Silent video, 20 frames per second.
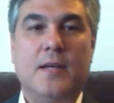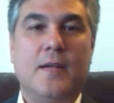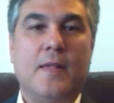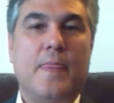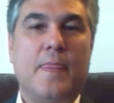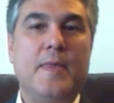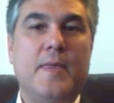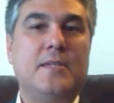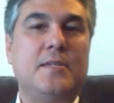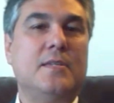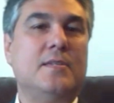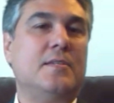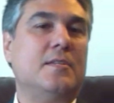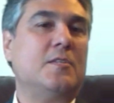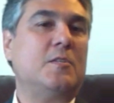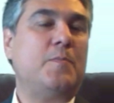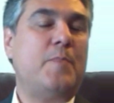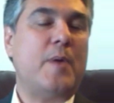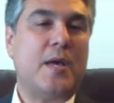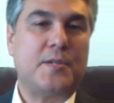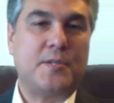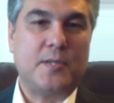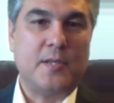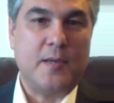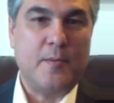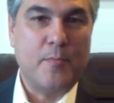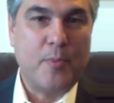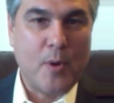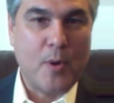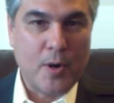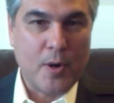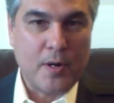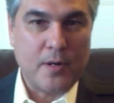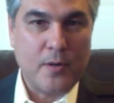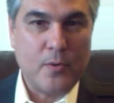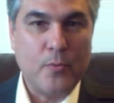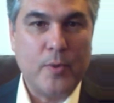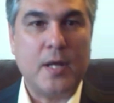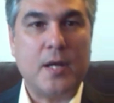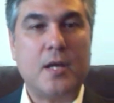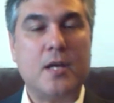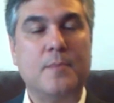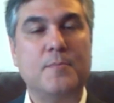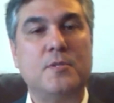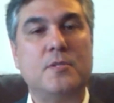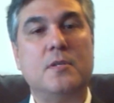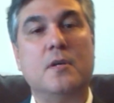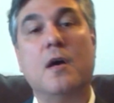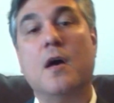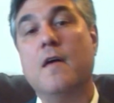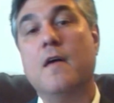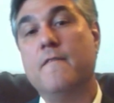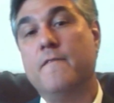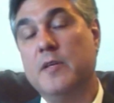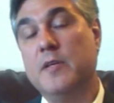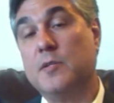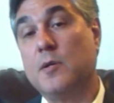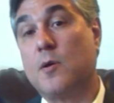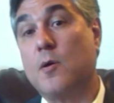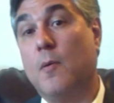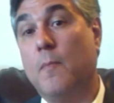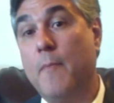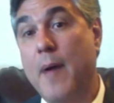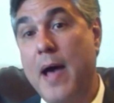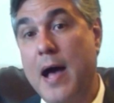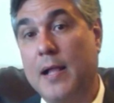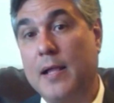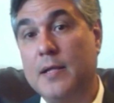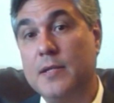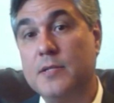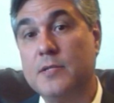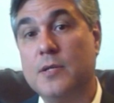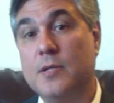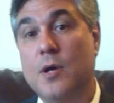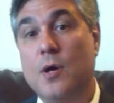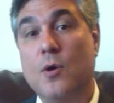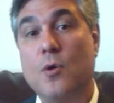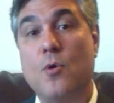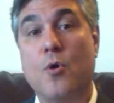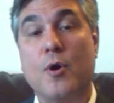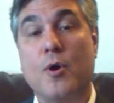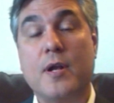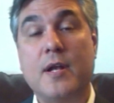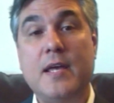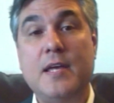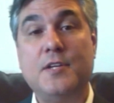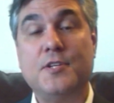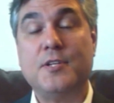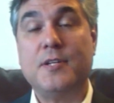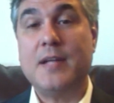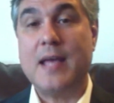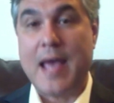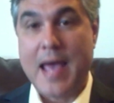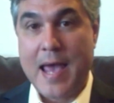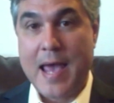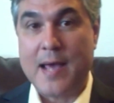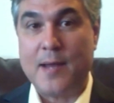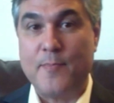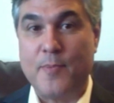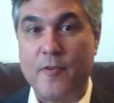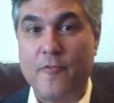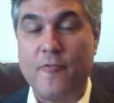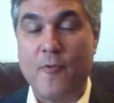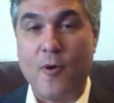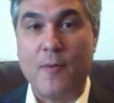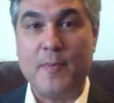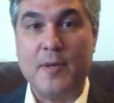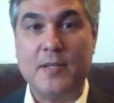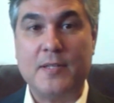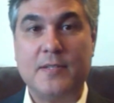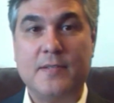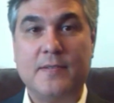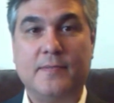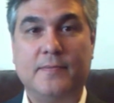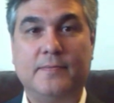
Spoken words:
This is especially important when it comes to physical balance, coordination, and performance.